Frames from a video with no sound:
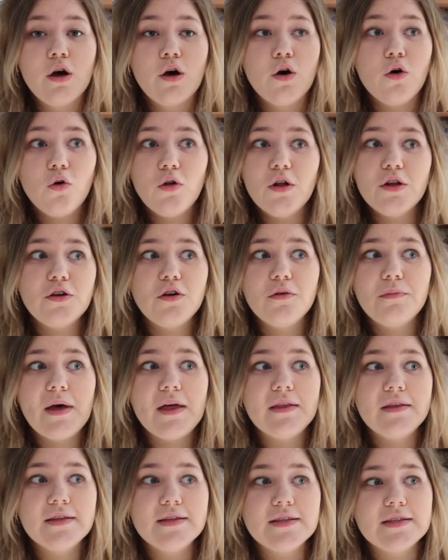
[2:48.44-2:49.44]
All I know
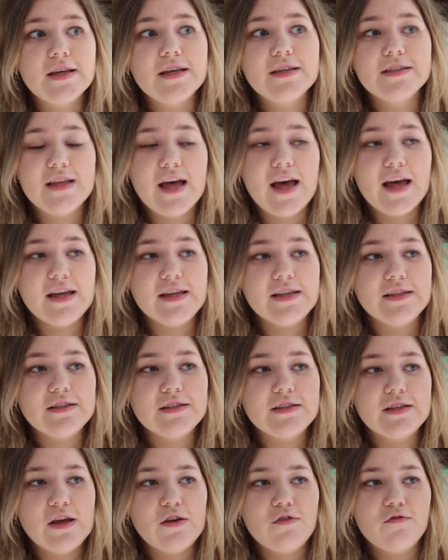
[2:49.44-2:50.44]
about this is that
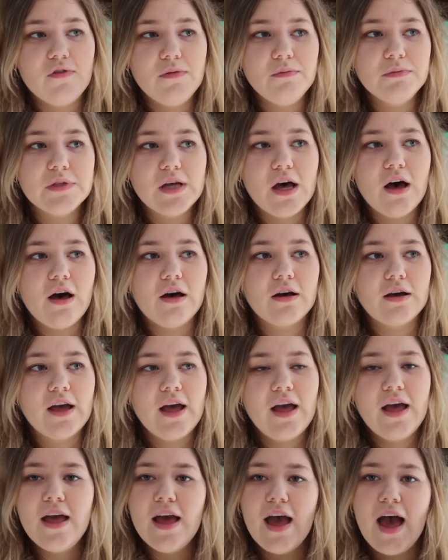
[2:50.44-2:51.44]
it's grimdark
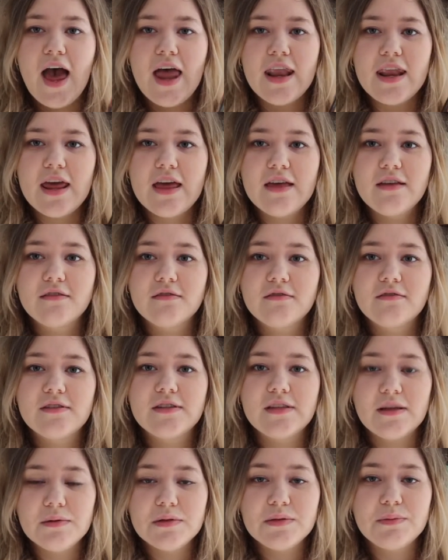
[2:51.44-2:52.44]
and it
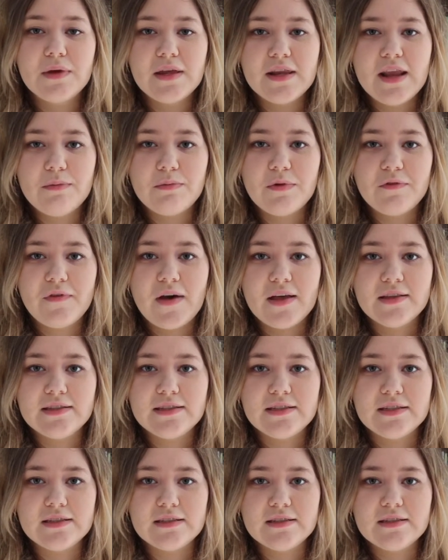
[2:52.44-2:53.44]
seems to be an epic
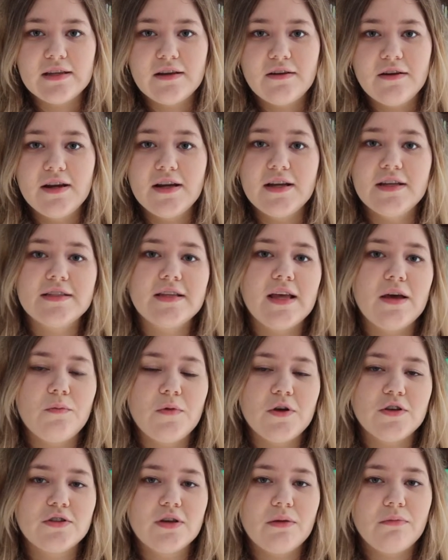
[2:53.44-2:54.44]
fantasy series in
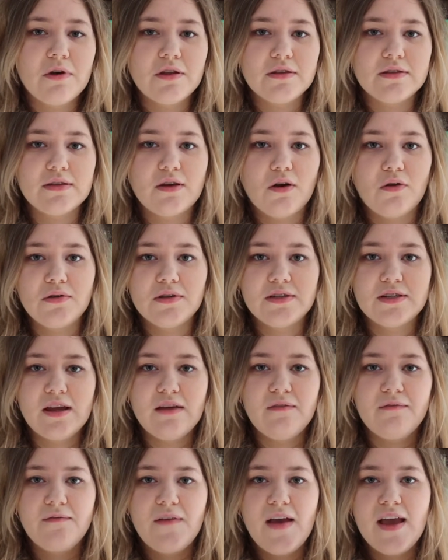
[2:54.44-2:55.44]
which someone's going to
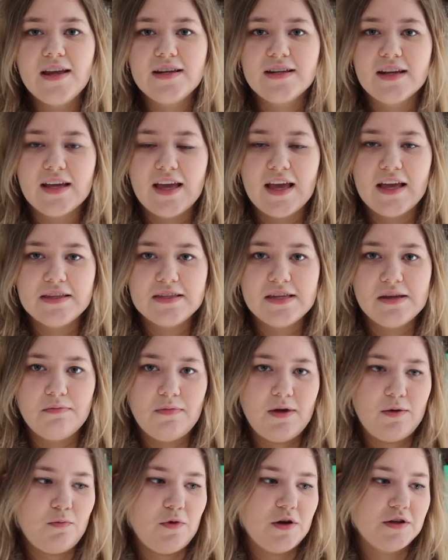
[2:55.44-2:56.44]
invade a kingdom
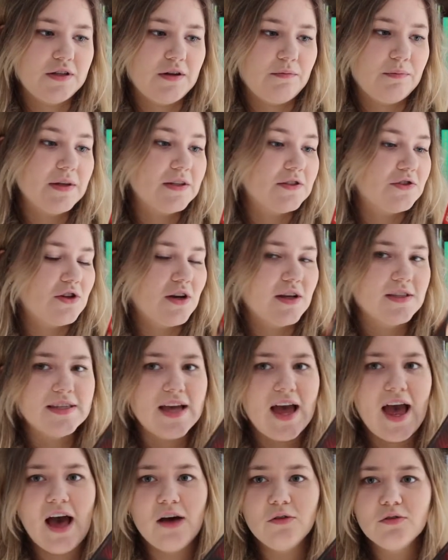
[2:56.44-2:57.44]
in which they've been shut
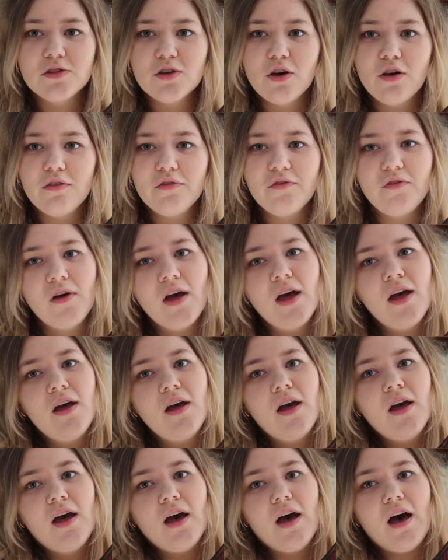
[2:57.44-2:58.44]
out of
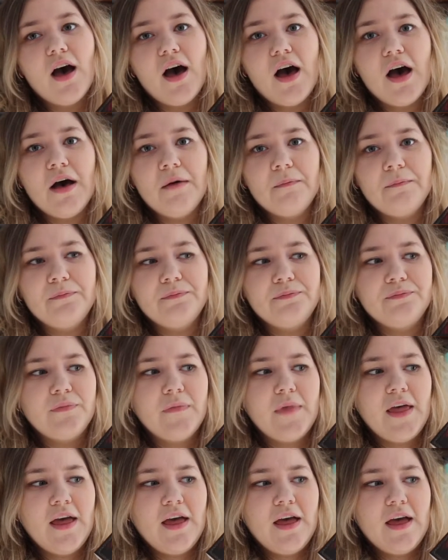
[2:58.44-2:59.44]

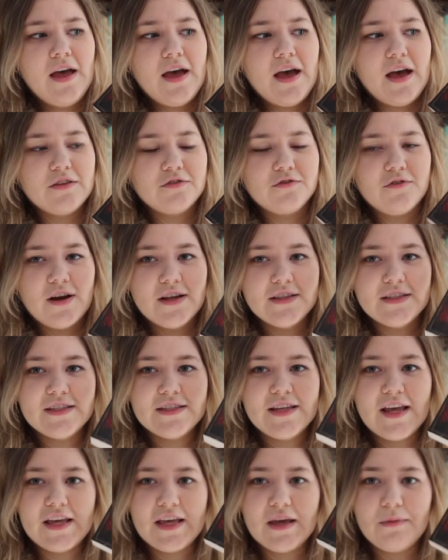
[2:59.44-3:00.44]
and trying to
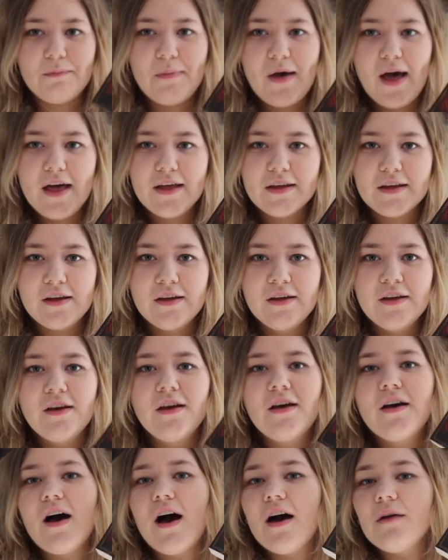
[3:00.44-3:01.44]
take it back.
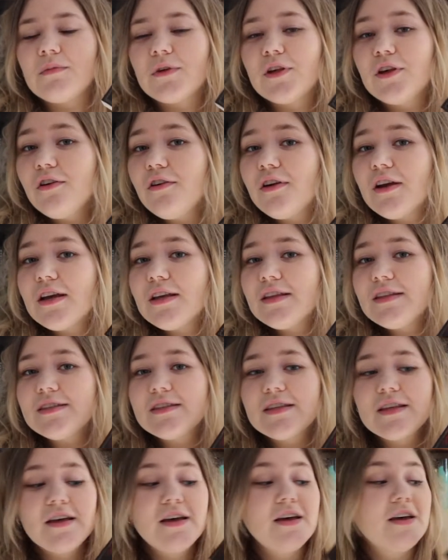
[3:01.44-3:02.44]
I'm
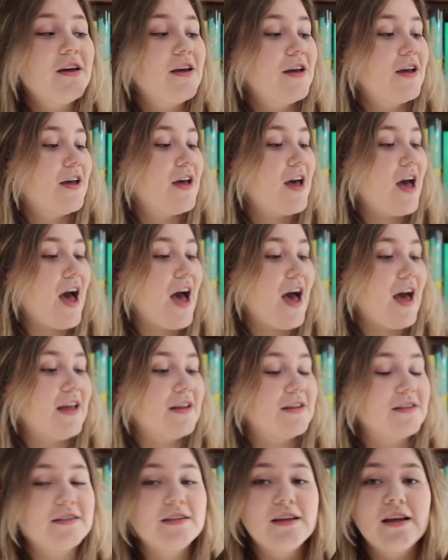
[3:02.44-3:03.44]
curious,
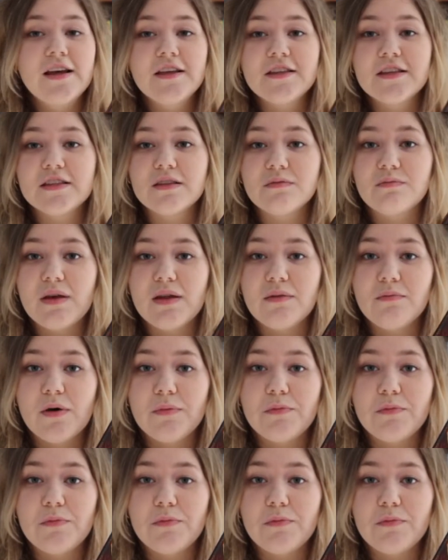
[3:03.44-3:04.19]
and this has been in my